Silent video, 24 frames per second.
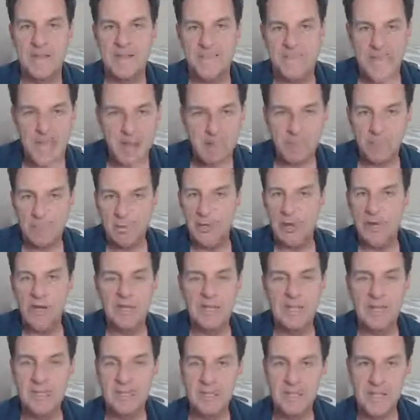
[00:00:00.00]

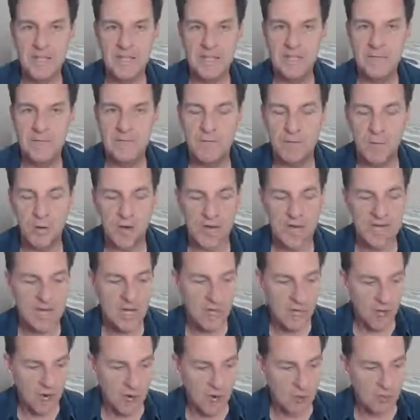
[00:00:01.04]
Temporarily filling the void
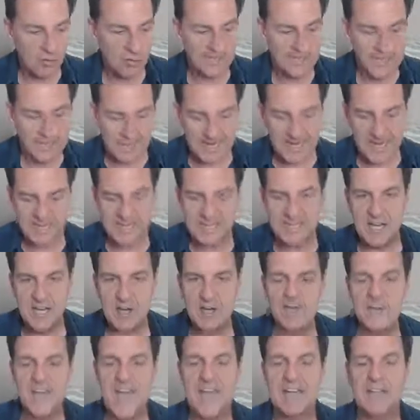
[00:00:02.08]
only takes
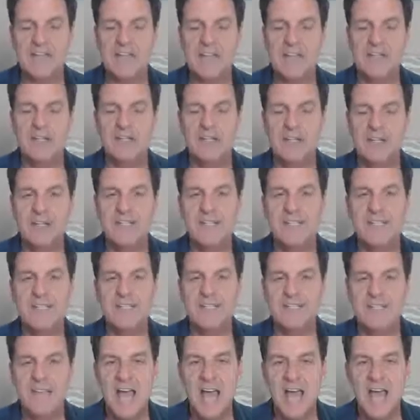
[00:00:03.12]
care of that little kid
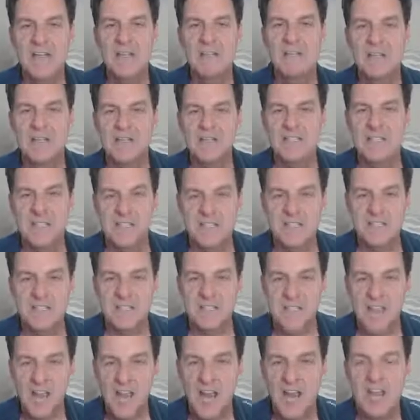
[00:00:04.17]
inside of us that's
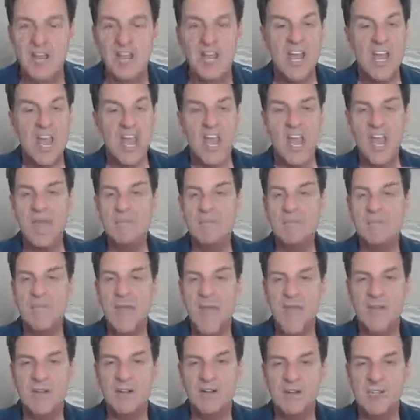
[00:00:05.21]
scared. And
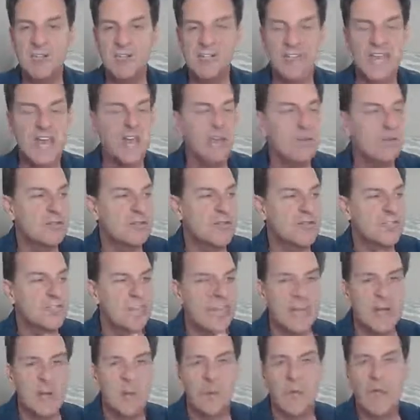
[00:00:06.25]
men are scared just
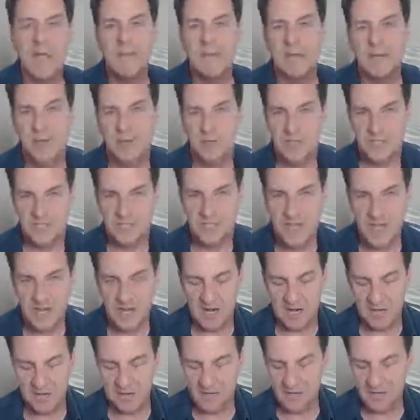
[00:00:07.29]
like women are
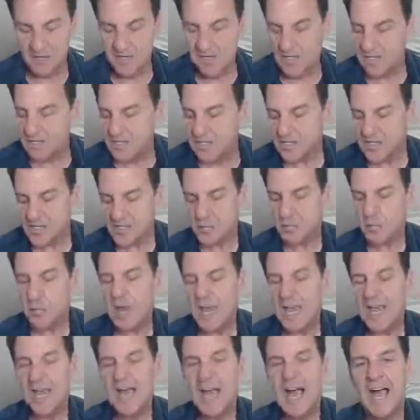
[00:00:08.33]
scared. This is
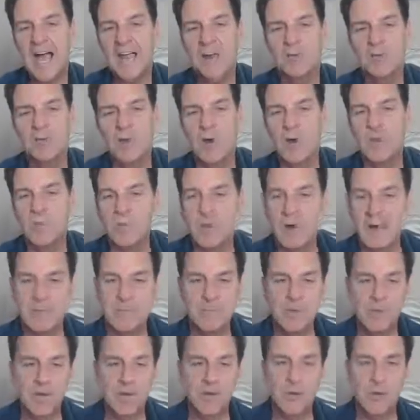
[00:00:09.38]
why I wrote my
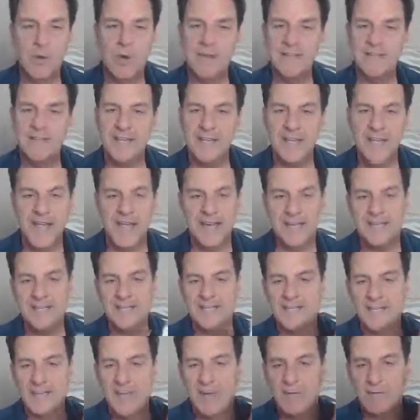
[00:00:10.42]
book, What the Heck
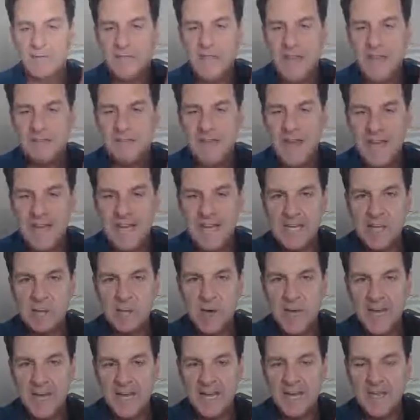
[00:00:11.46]
is Self-Love
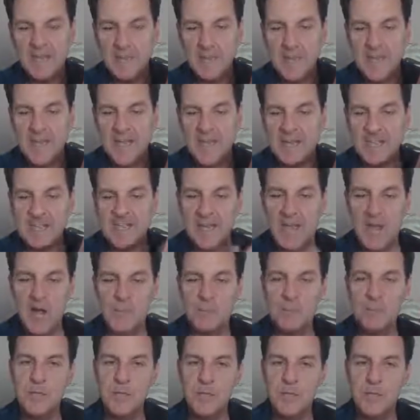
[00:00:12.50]
Anyway? To
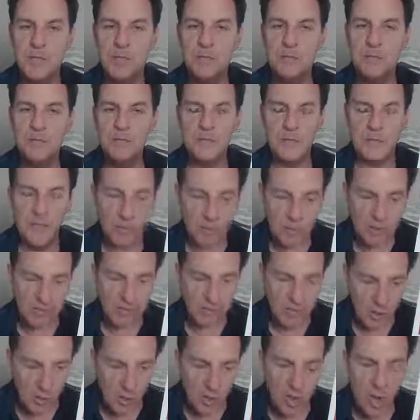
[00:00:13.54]
help you with
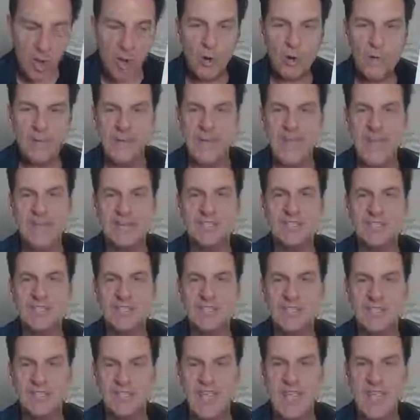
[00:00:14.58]
your own
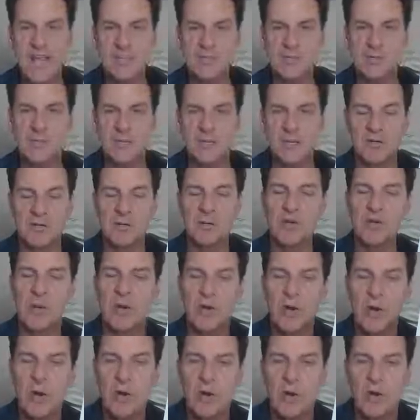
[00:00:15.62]
anxious attachment or
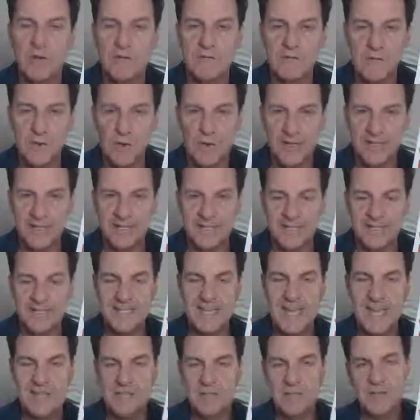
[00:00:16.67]
your own avoidant
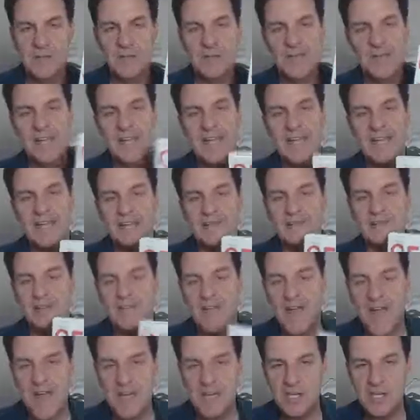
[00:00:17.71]
attachment. And I
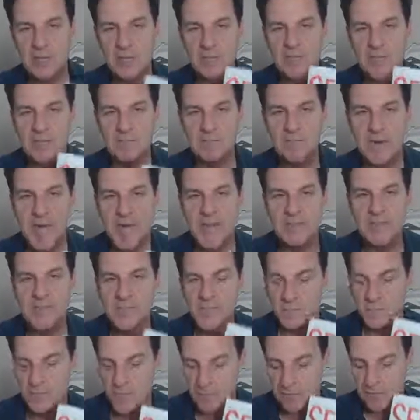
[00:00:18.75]
invite you to buy
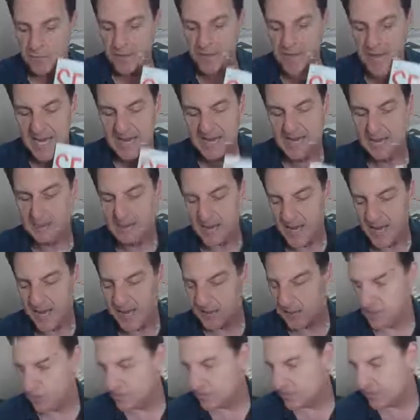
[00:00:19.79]
this book for any
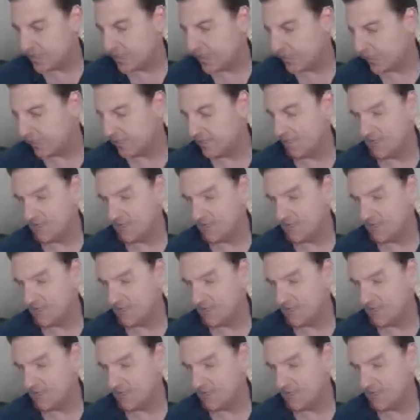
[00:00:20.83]
man you're dating.